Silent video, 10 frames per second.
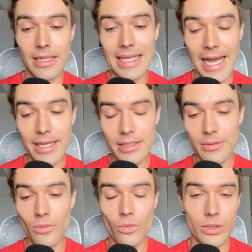guide,
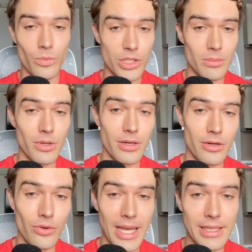which I'm gonna
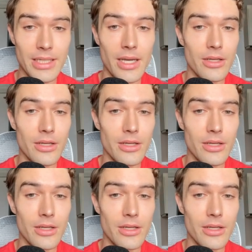create.